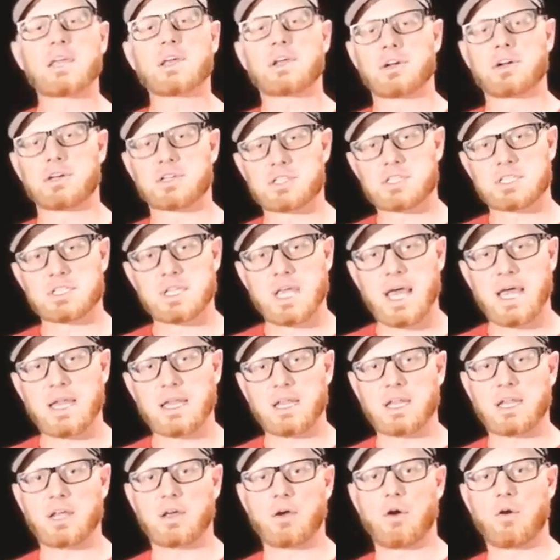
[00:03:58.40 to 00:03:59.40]

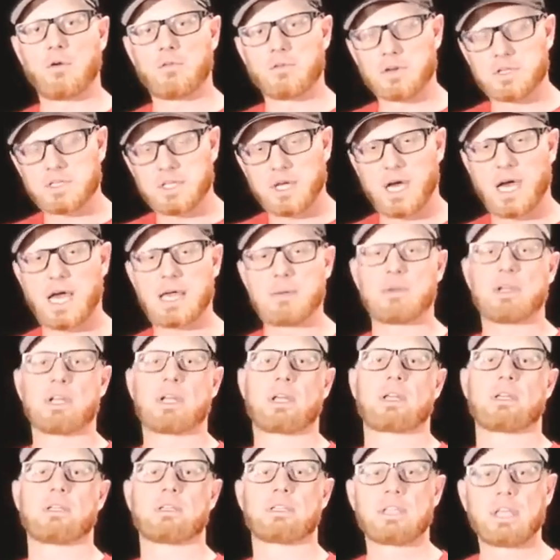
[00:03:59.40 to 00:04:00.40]
setting over time, and it
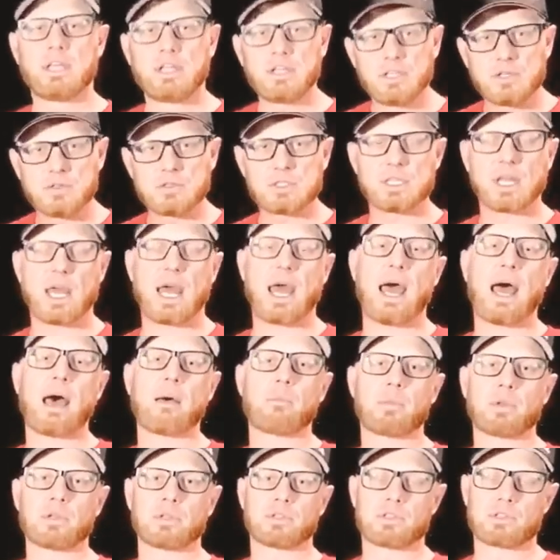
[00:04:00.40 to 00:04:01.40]
continues to
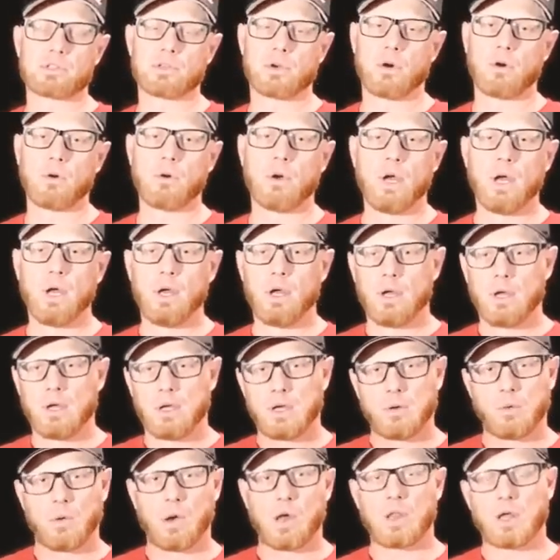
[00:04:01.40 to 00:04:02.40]
happen. So
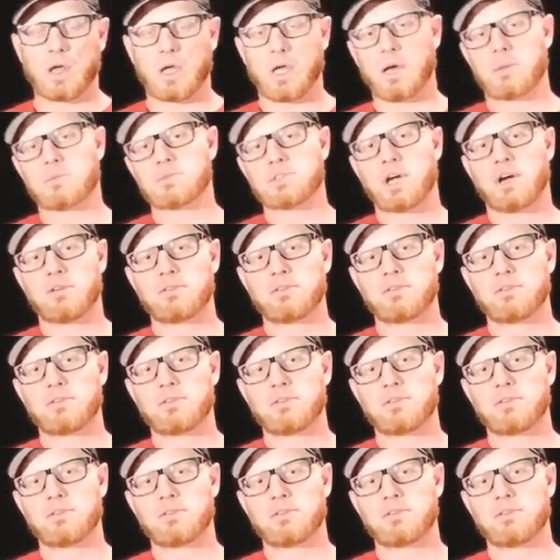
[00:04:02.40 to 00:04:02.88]
while it comes off the